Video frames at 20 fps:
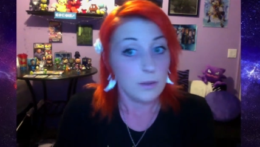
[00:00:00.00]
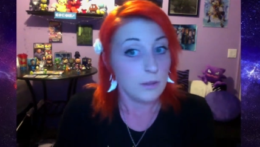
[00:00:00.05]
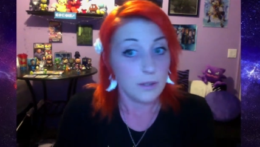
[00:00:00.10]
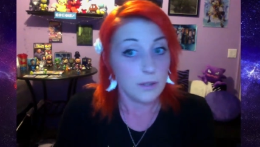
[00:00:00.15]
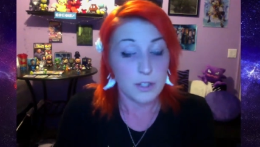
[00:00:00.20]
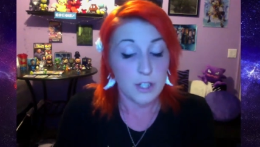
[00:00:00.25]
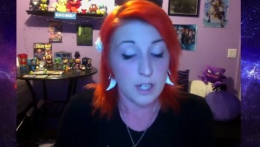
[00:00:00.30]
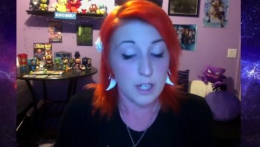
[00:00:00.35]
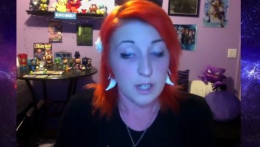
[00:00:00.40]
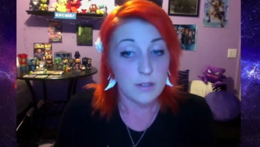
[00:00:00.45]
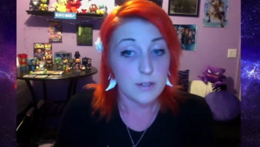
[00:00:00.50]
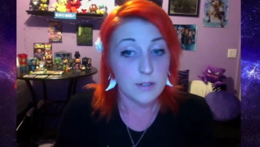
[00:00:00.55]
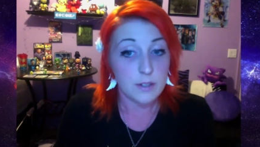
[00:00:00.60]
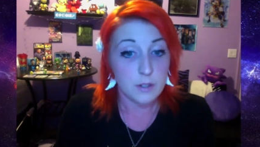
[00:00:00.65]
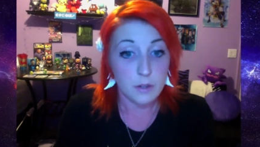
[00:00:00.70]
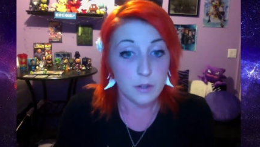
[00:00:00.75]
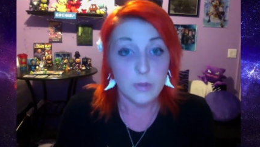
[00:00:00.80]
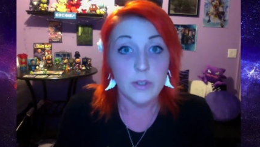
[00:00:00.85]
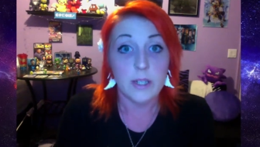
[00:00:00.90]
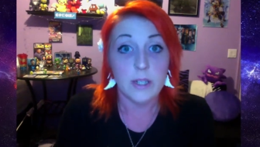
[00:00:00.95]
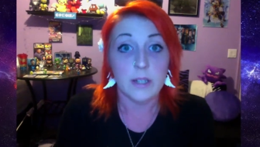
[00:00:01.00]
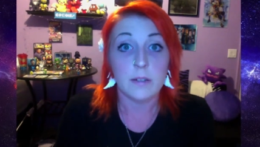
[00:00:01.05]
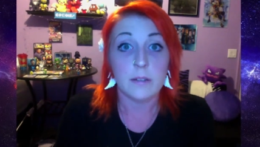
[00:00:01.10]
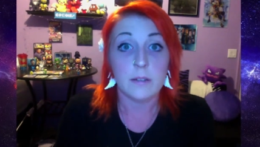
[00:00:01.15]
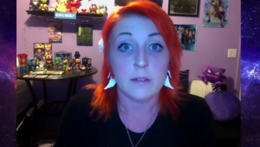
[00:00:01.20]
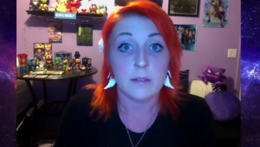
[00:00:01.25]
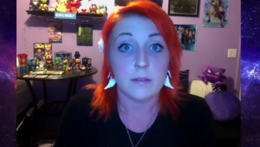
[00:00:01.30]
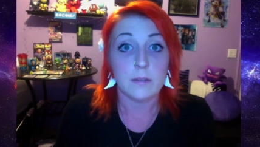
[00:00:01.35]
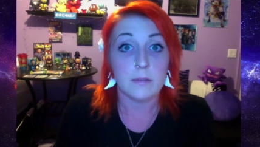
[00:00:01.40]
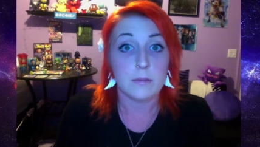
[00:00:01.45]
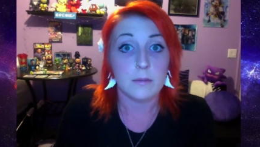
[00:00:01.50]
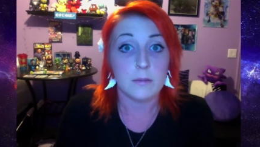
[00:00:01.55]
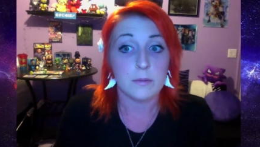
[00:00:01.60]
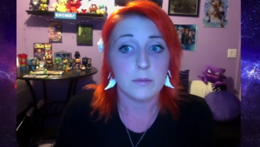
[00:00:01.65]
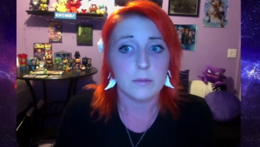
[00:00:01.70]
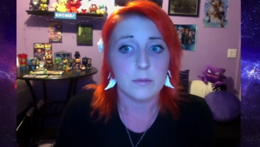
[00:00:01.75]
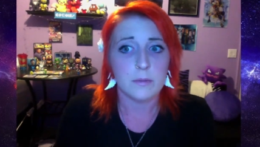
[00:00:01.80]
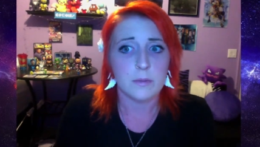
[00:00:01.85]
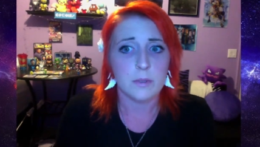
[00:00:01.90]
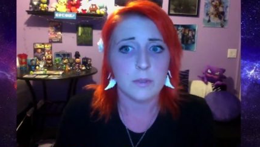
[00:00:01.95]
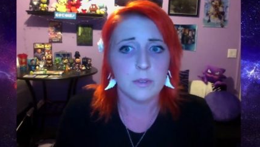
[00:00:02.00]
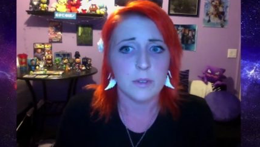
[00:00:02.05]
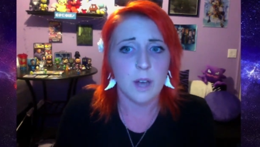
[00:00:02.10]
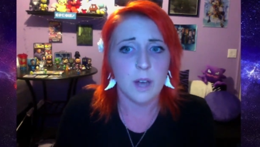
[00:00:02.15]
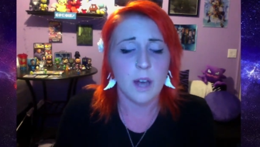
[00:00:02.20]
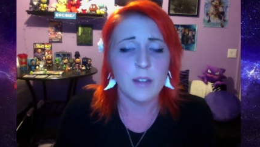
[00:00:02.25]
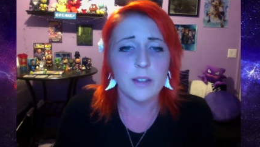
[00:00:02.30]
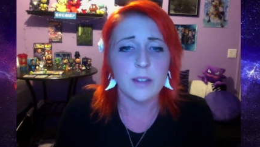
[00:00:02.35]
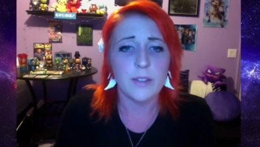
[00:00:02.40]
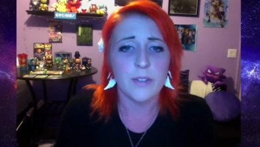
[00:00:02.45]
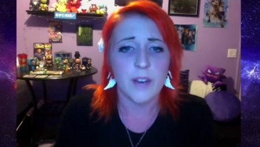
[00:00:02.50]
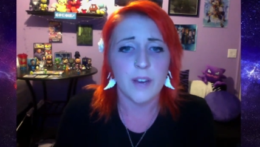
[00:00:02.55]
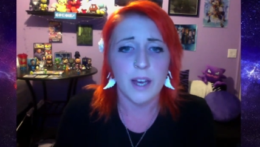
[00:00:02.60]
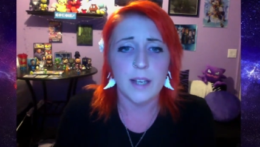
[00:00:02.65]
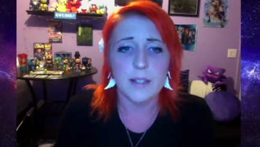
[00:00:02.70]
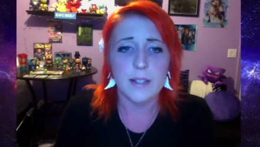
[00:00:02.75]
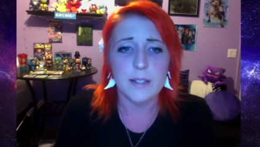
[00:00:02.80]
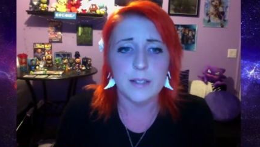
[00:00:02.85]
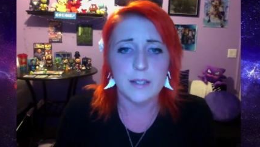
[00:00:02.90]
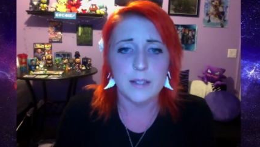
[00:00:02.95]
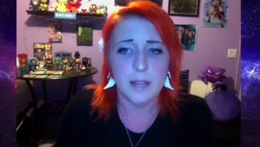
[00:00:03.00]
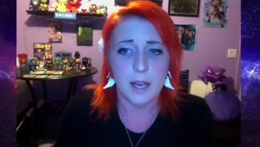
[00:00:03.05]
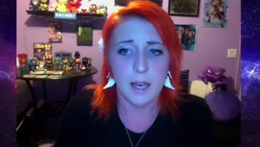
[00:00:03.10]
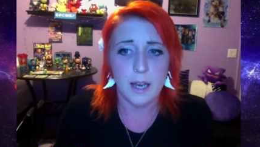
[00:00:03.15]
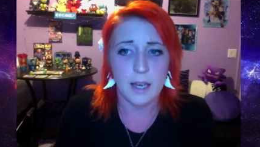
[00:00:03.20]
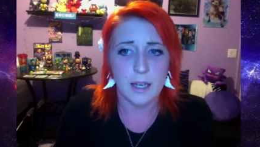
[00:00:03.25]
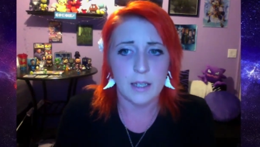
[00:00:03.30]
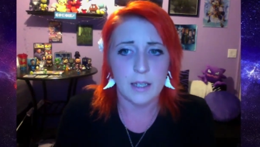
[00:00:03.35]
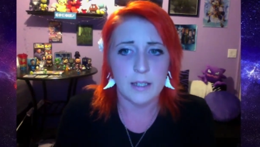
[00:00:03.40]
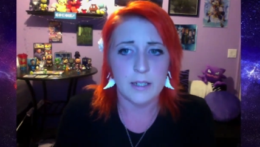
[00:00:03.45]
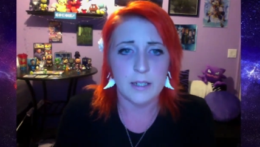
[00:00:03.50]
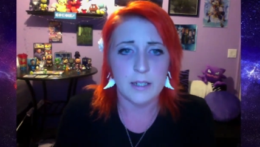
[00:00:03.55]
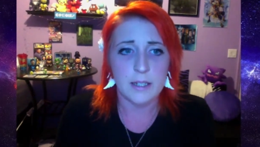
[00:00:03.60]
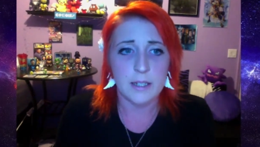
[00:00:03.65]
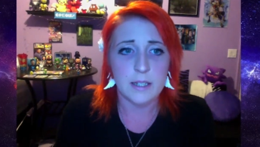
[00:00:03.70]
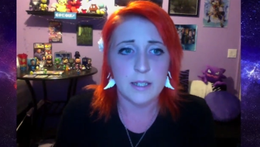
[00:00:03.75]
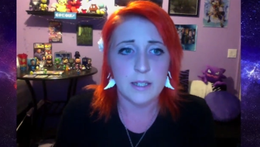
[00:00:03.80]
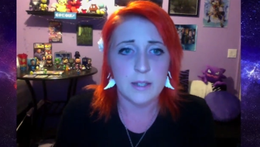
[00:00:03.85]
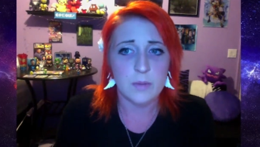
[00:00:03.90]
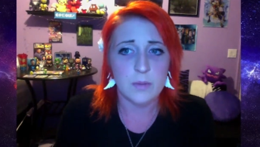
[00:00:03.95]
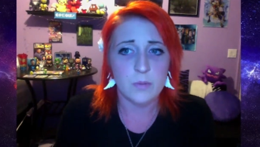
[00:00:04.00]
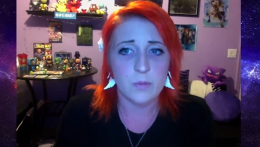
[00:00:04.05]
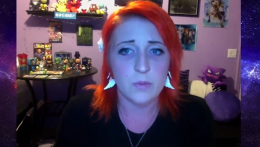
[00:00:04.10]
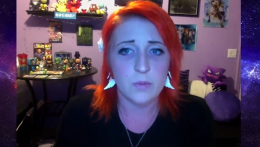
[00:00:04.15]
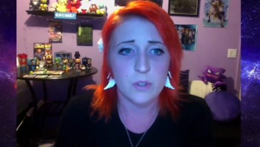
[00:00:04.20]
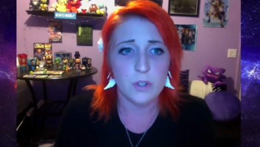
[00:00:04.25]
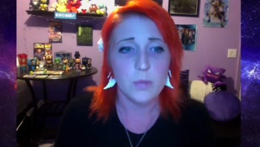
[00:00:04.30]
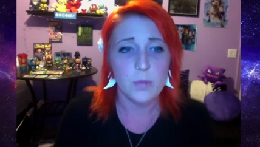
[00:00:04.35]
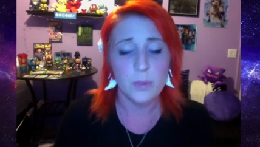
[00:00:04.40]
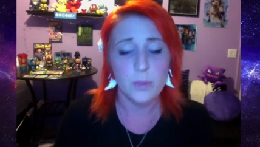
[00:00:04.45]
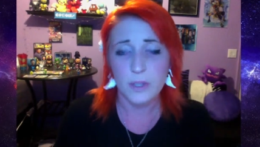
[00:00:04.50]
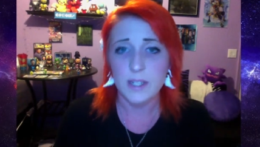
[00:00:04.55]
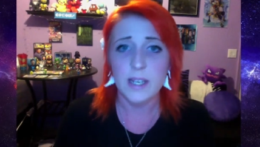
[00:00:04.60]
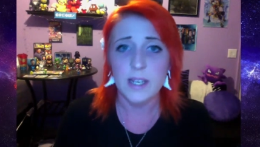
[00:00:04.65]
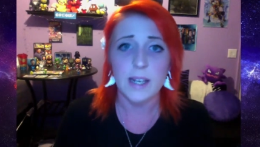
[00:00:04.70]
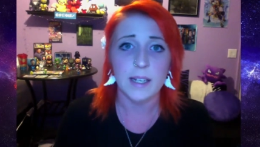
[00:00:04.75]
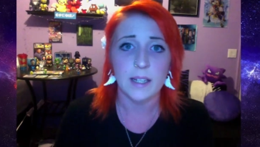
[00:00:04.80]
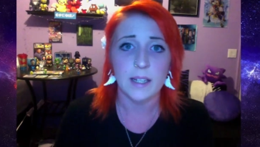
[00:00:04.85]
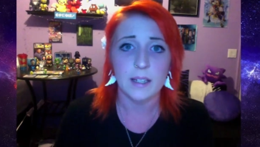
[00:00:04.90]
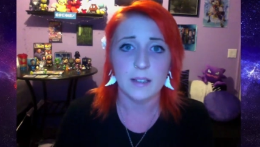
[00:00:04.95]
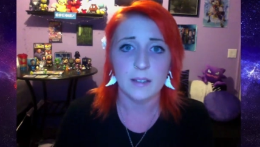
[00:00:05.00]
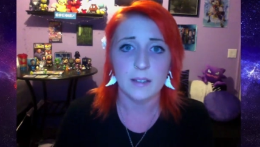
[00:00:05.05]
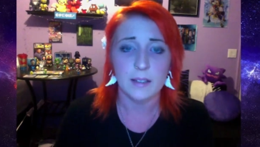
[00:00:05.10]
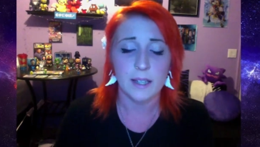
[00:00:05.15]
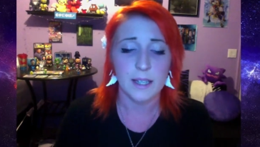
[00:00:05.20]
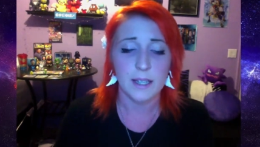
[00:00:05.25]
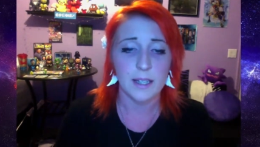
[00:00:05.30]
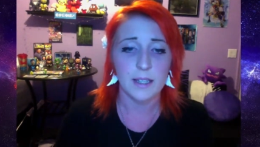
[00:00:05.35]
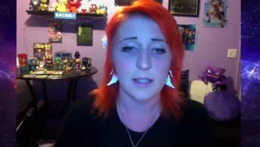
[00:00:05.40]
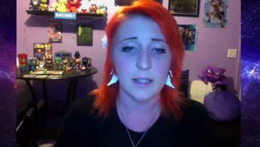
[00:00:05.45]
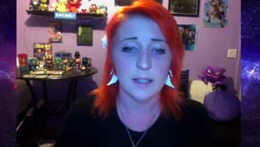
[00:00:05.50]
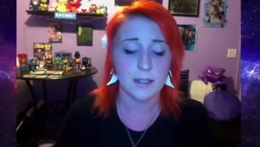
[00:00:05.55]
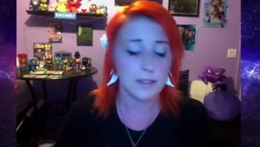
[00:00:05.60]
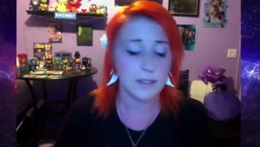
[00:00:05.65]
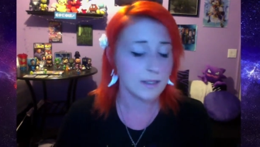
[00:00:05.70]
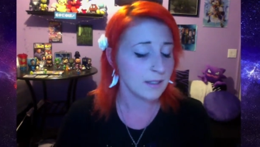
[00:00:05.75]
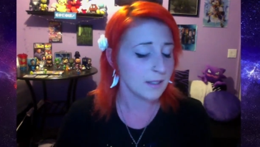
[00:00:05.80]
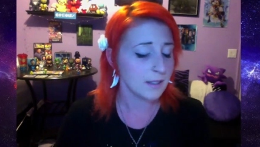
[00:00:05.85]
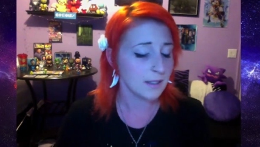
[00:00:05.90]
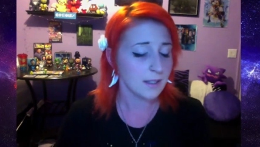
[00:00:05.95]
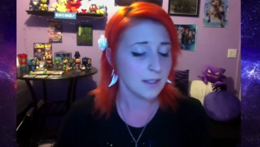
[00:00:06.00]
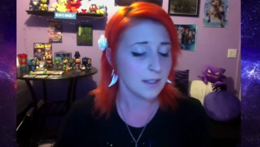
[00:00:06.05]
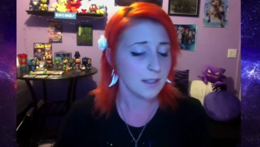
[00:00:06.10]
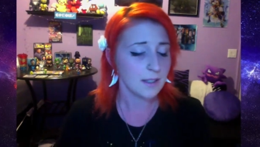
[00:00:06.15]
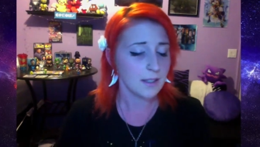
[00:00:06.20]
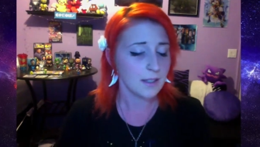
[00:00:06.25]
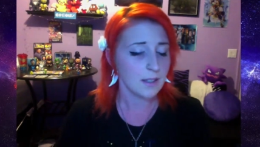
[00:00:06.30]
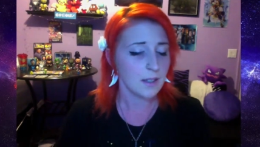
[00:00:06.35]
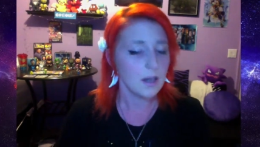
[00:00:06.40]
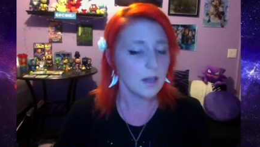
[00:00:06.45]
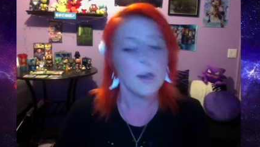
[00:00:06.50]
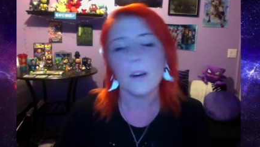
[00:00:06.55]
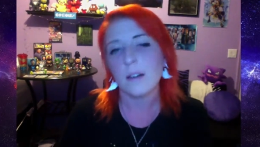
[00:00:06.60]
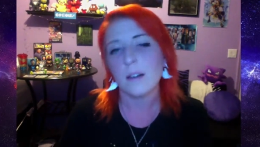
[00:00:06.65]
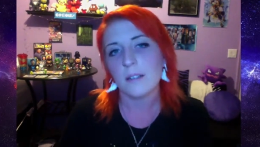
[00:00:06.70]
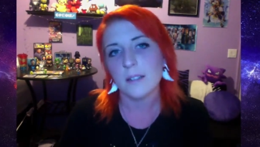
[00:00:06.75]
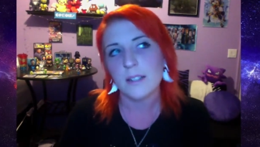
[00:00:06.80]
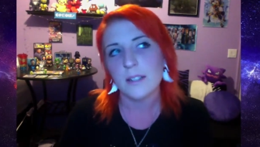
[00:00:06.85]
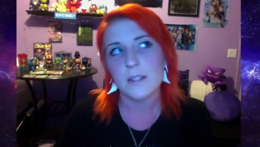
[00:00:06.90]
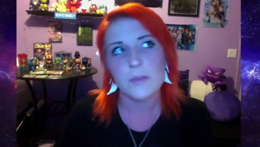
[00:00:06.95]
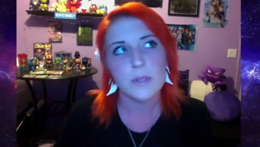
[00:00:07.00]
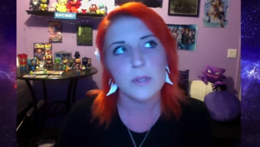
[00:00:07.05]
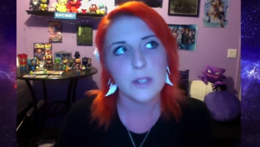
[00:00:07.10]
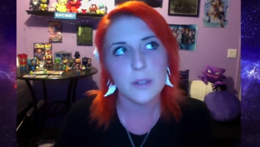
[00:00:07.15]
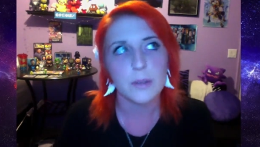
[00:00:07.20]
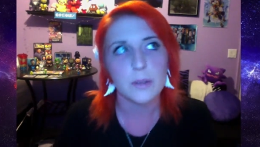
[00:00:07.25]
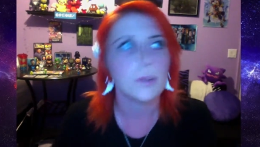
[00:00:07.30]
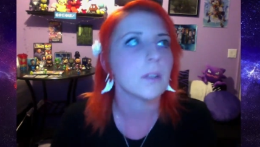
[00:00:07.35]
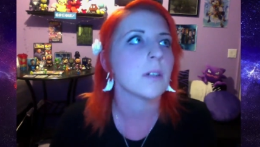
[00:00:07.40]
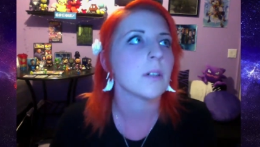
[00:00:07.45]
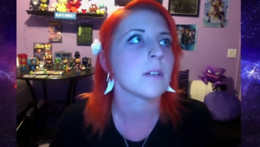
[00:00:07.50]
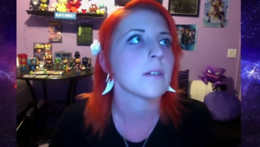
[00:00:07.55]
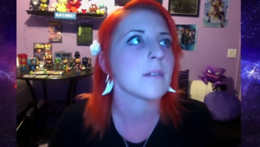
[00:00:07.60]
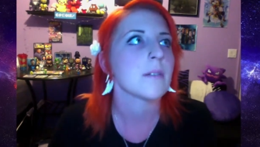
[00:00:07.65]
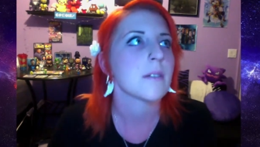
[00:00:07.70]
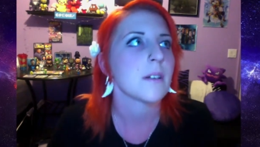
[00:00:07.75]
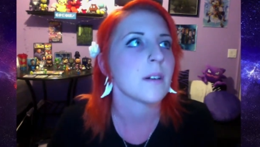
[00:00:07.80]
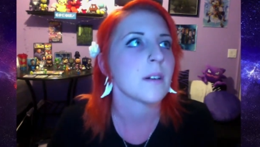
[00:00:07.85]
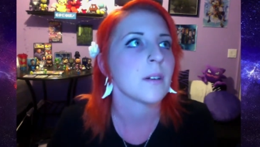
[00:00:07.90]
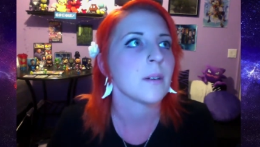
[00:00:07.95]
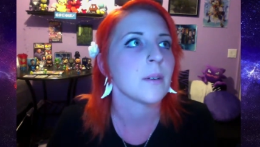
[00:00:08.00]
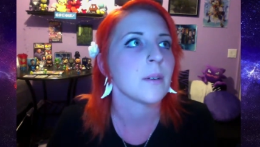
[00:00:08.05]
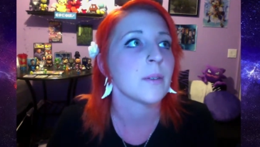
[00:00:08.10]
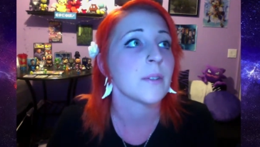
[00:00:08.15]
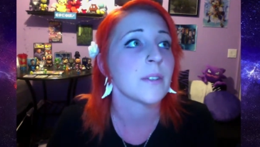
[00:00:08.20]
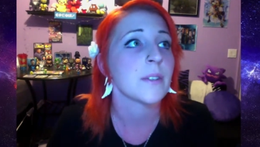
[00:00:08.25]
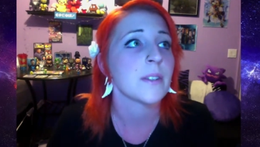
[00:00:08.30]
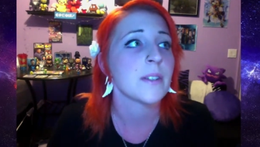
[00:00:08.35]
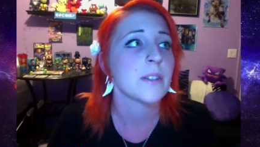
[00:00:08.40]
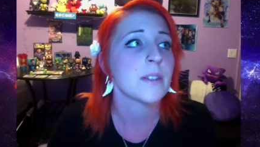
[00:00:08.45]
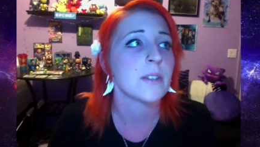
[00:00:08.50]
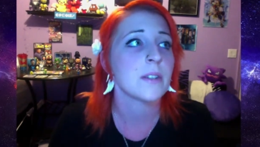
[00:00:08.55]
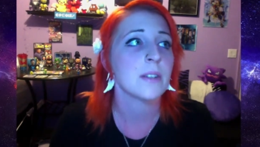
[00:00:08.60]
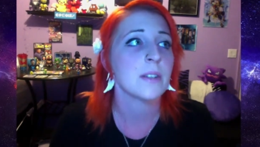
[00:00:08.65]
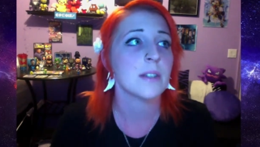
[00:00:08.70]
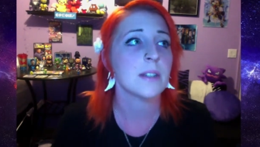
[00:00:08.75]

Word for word: the channel is growing oddly fast, and it's super exciting. Like, oh, it's really cool. So this is